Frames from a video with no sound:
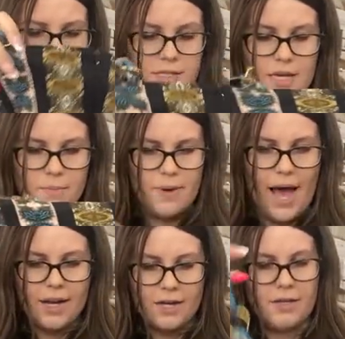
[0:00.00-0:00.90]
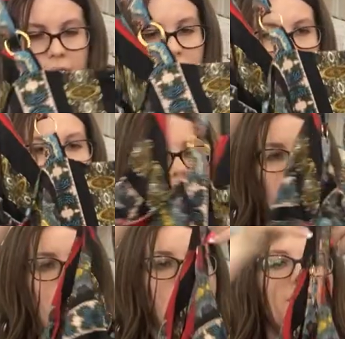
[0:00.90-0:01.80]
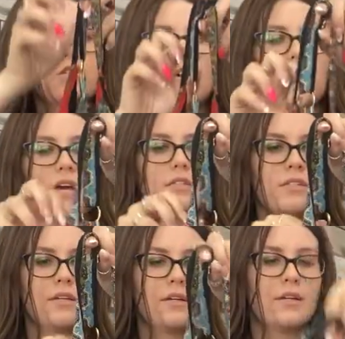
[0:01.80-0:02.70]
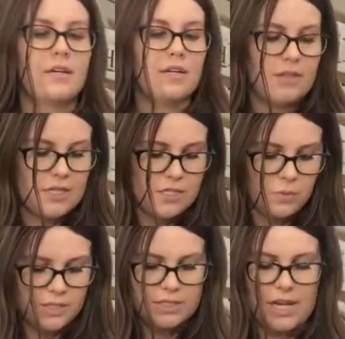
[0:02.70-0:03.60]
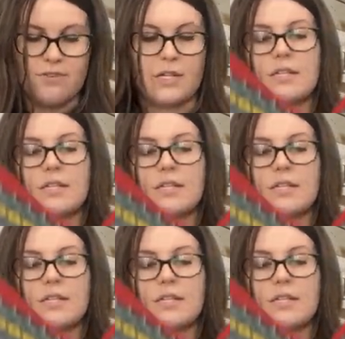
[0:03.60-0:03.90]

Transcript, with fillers: Zip back. This is great. This is so nice. This will definitely